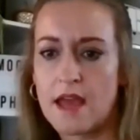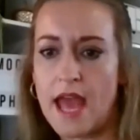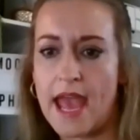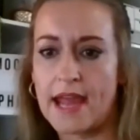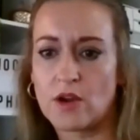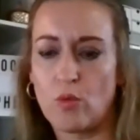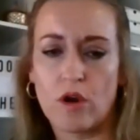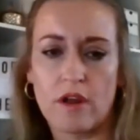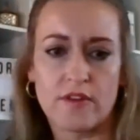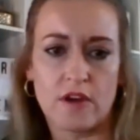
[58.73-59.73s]
And
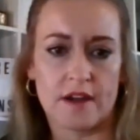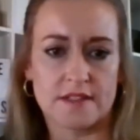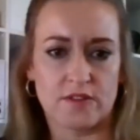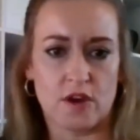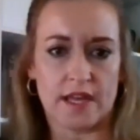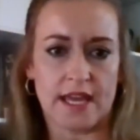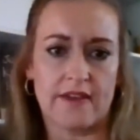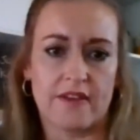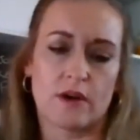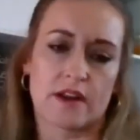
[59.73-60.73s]
what I've got
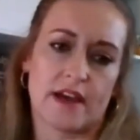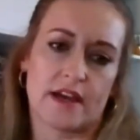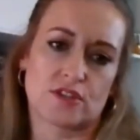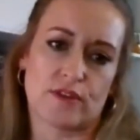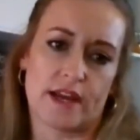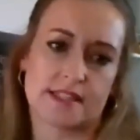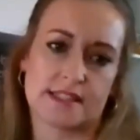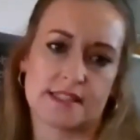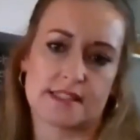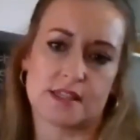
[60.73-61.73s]
Kerry, one of our
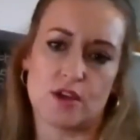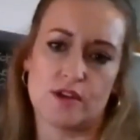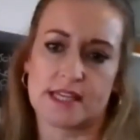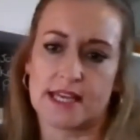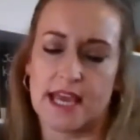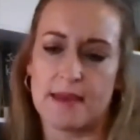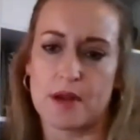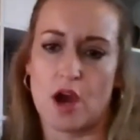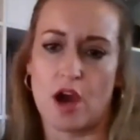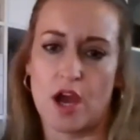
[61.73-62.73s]
directors, who's going to keep
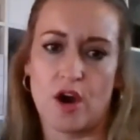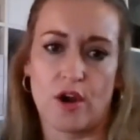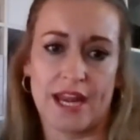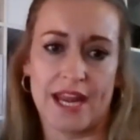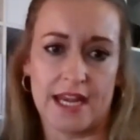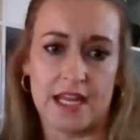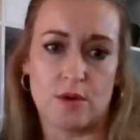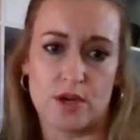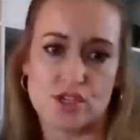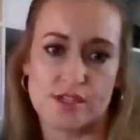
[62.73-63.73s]
an eye on any
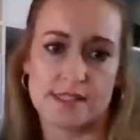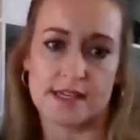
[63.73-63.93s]
questions